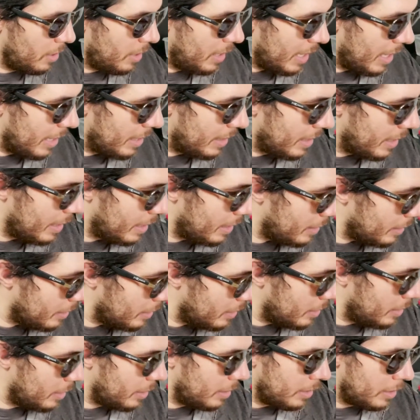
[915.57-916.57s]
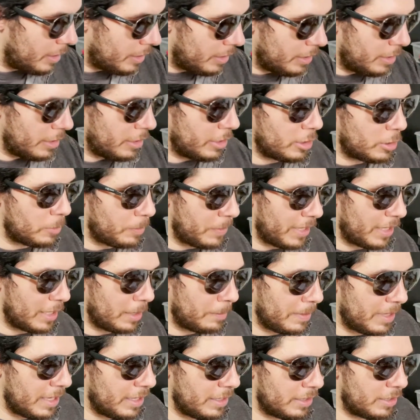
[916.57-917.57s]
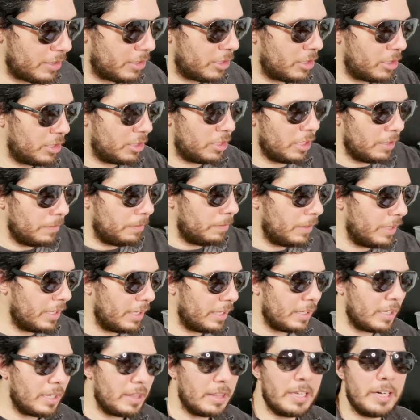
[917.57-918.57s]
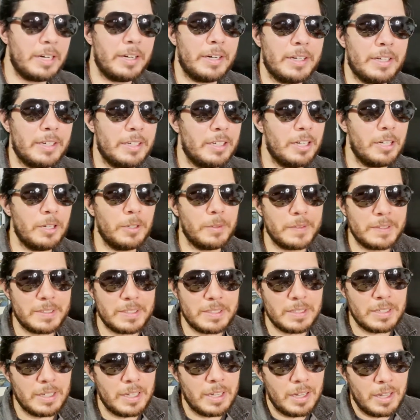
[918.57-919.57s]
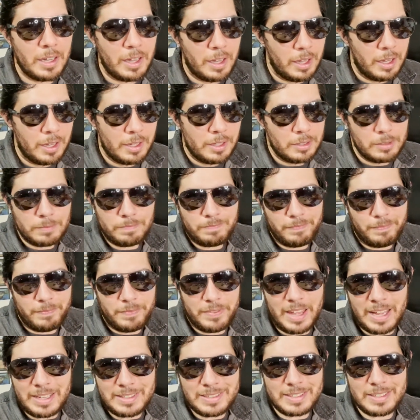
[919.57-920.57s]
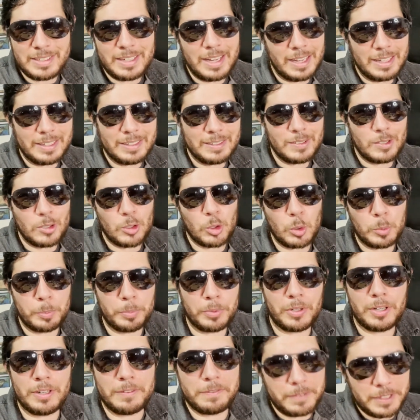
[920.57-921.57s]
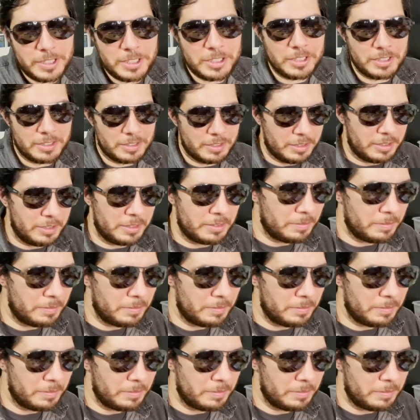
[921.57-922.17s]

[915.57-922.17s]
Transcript: and then here's my commander, shuffle it, and then there you go. That's not super efficient.